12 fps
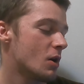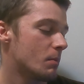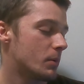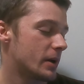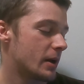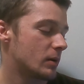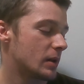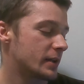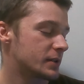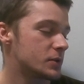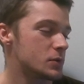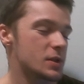but I would like
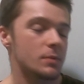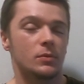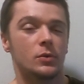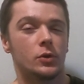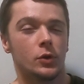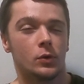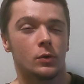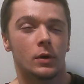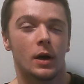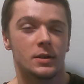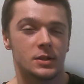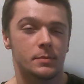to do something new,
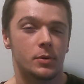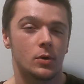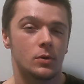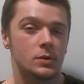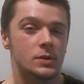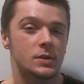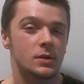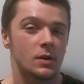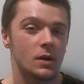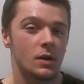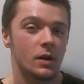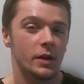I suppose,
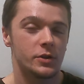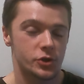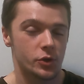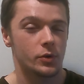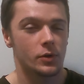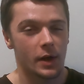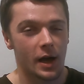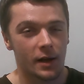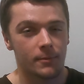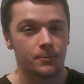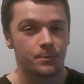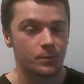and show you that.
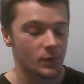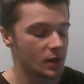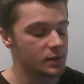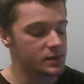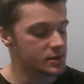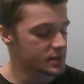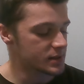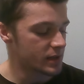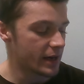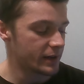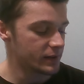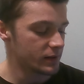And just
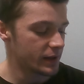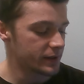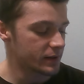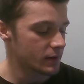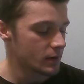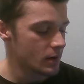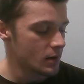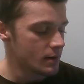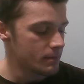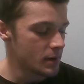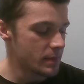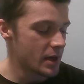kind of like,
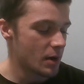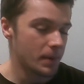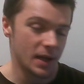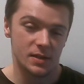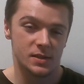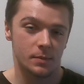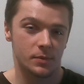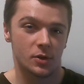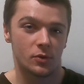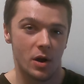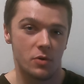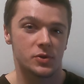maybe I'll paint something
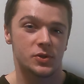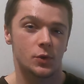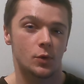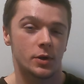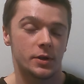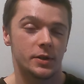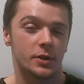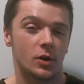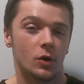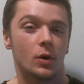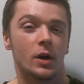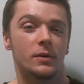around a story, you
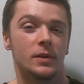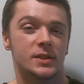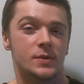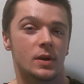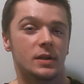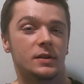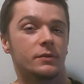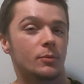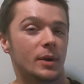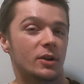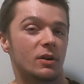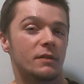know? That's what I did for
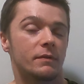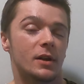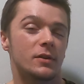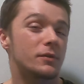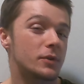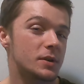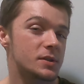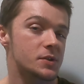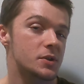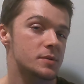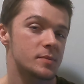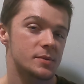my grandfather for his
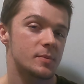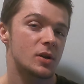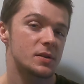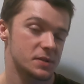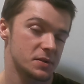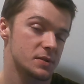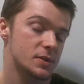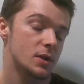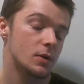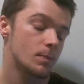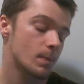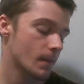Christmas present, so